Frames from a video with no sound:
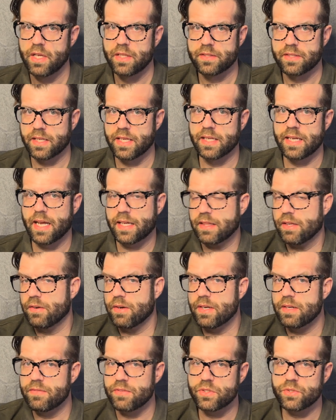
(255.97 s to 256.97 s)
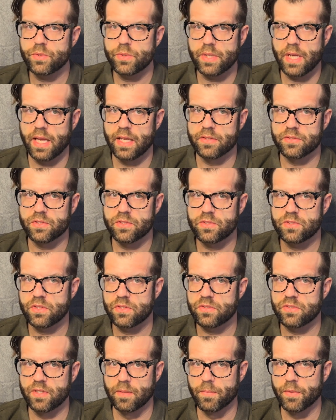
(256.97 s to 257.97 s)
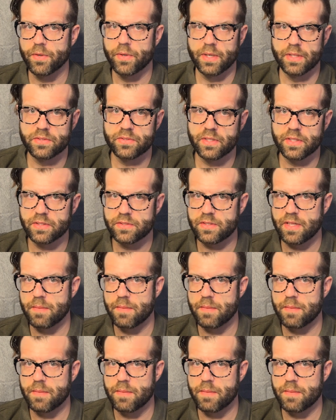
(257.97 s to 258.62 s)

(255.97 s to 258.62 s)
to connect their individual cases to similar incidents